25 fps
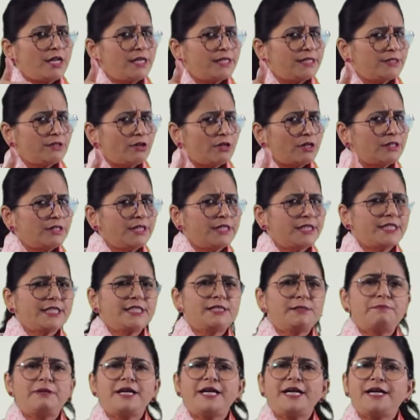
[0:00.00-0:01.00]
us on the
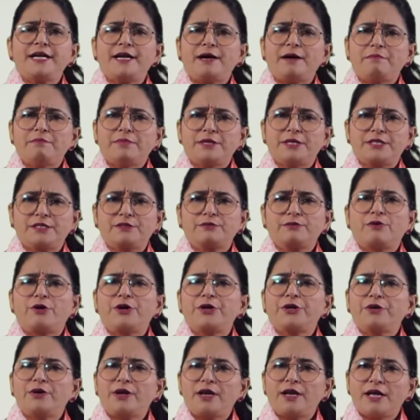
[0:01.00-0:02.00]
displayed numbers for
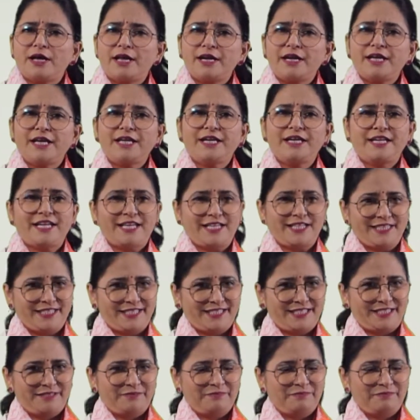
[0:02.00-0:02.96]
your learning needs.